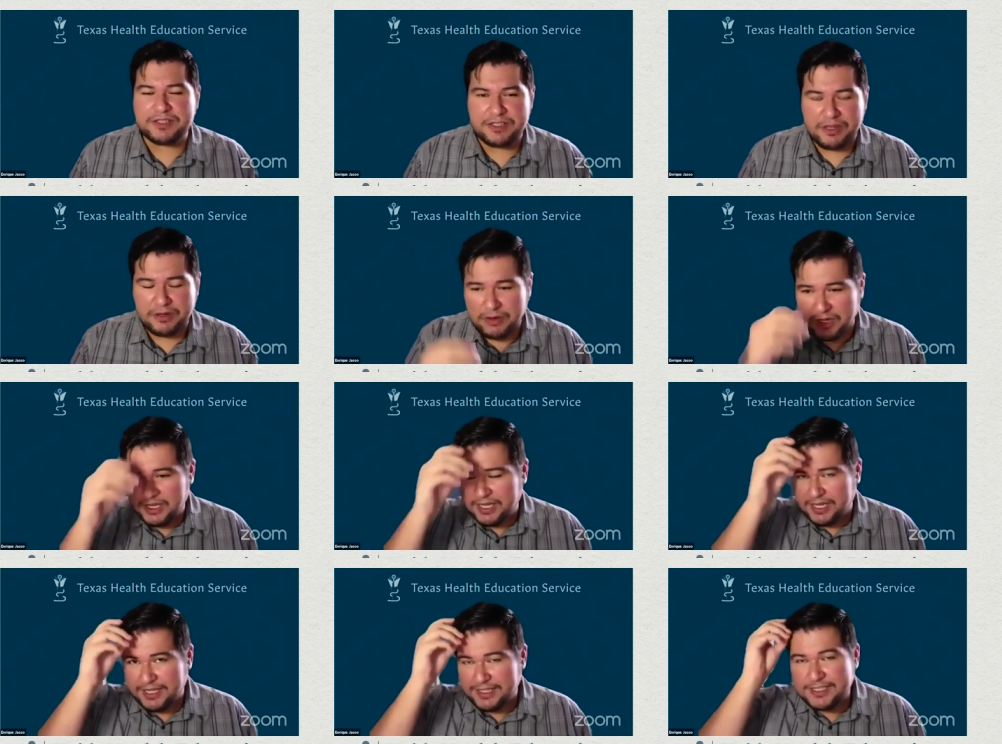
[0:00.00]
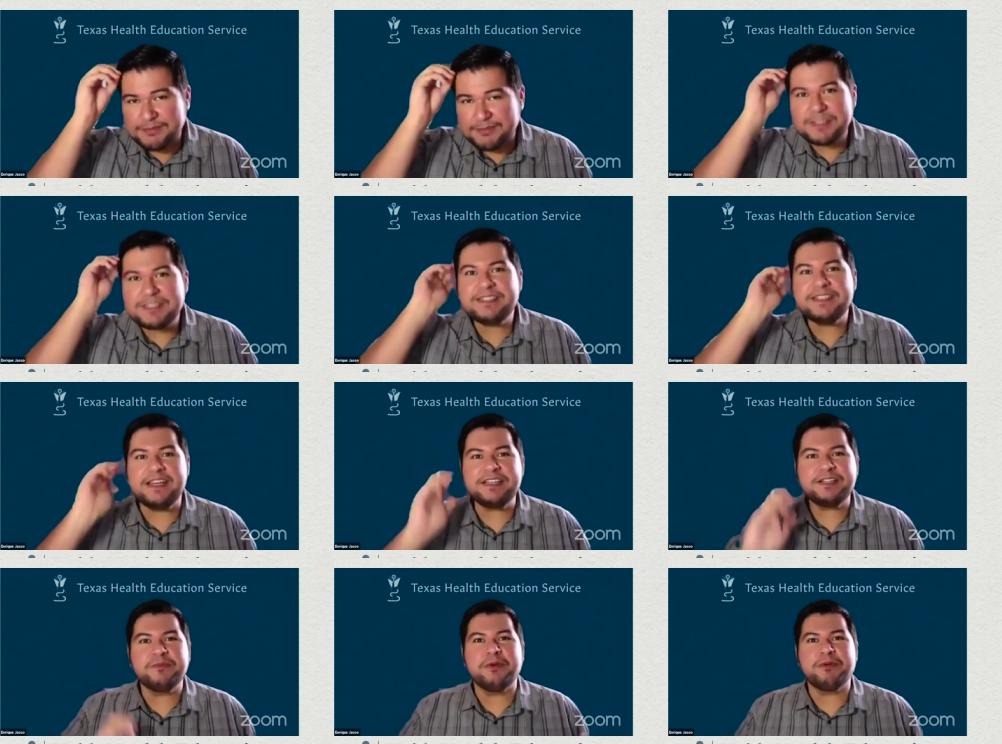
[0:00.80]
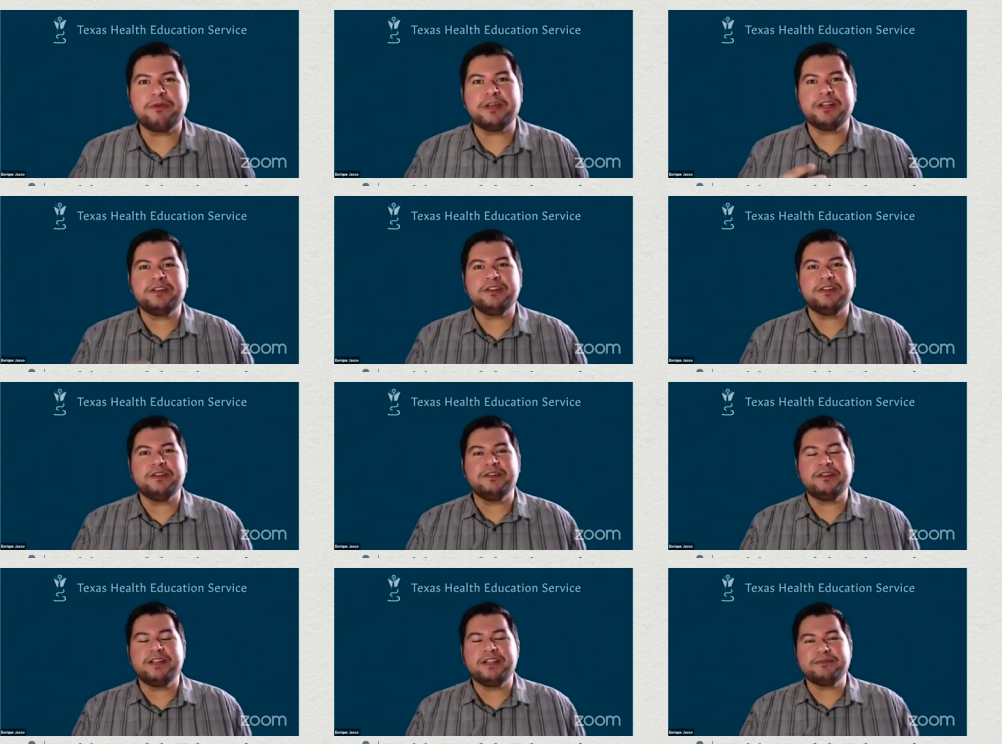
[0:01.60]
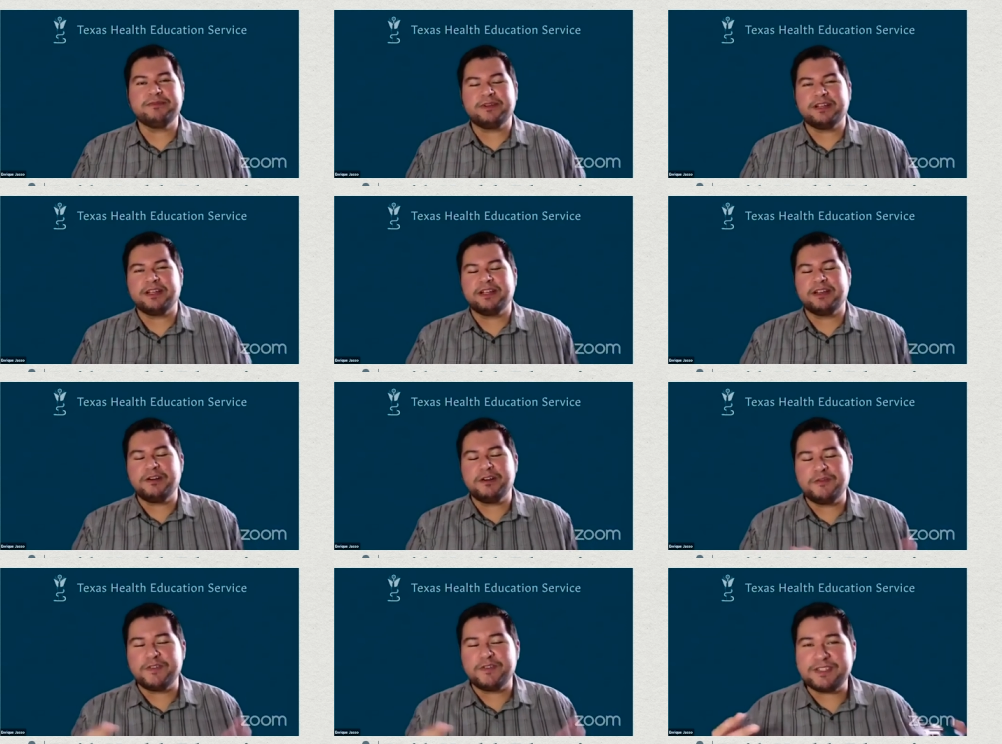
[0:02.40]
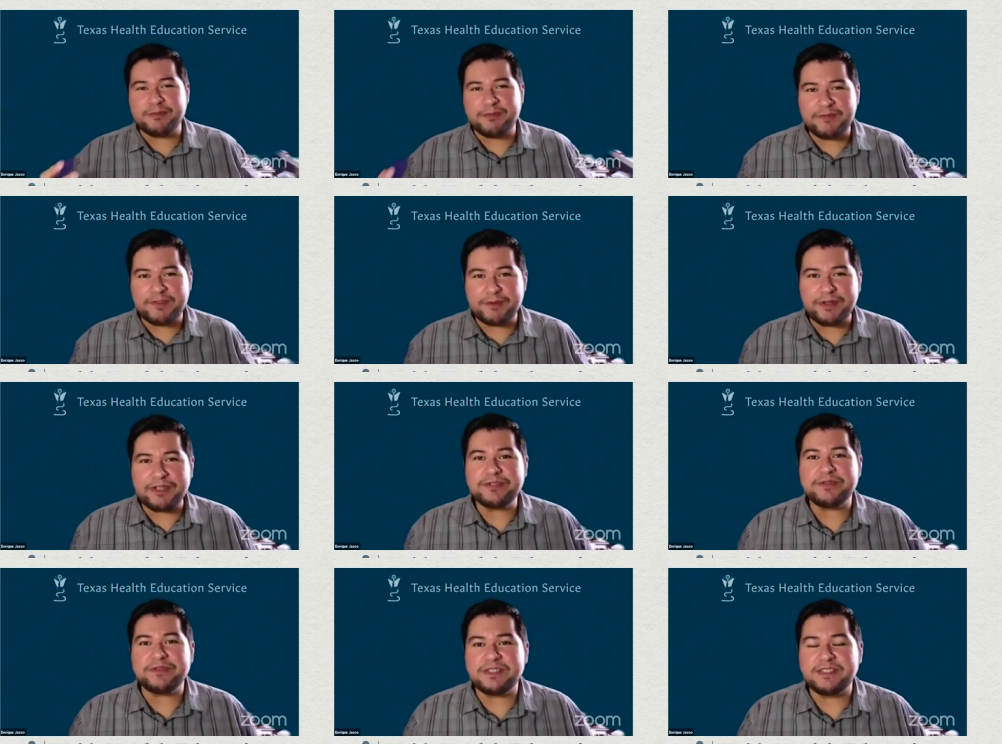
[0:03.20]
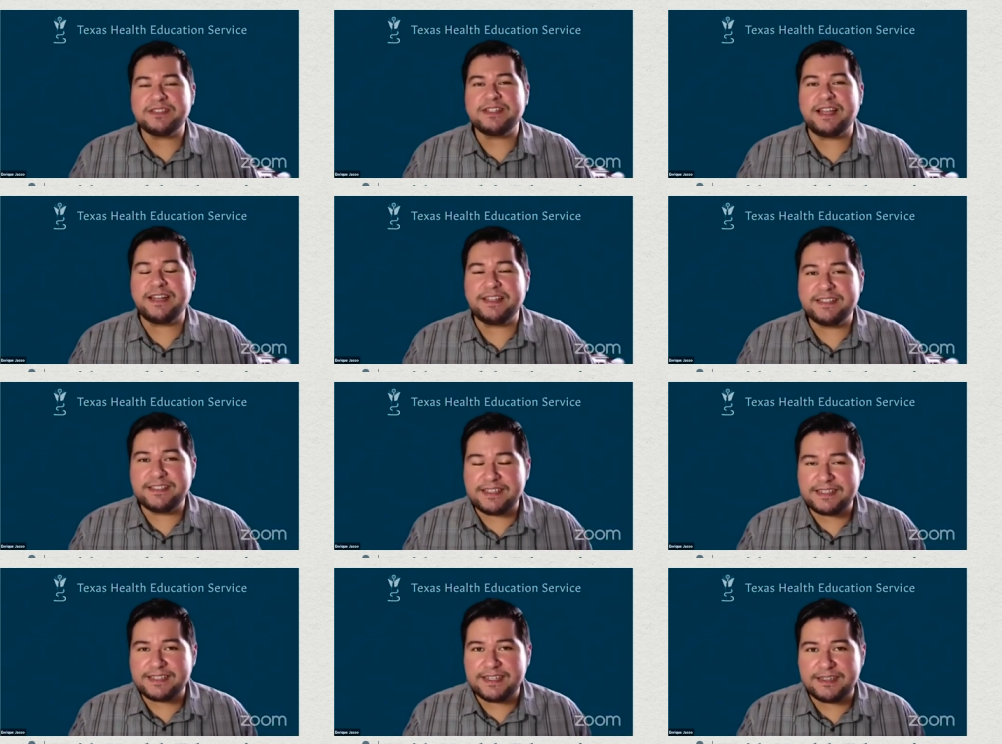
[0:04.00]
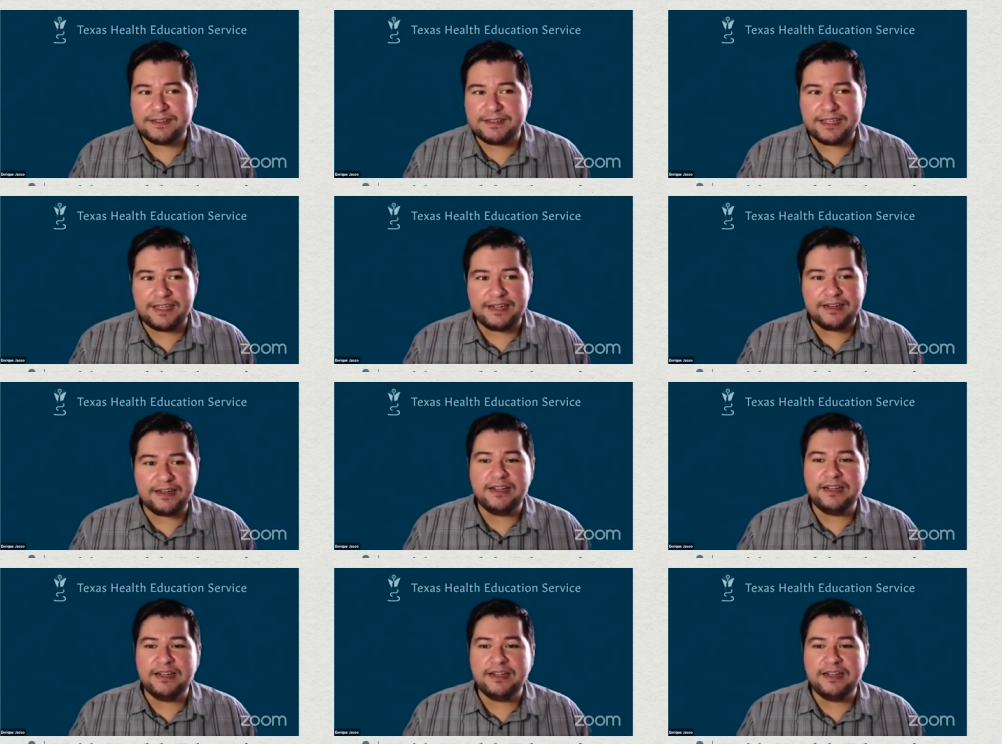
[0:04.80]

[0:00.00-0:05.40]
So in this presentation, what we're going to do is we're going to go over some of the resources that exist out there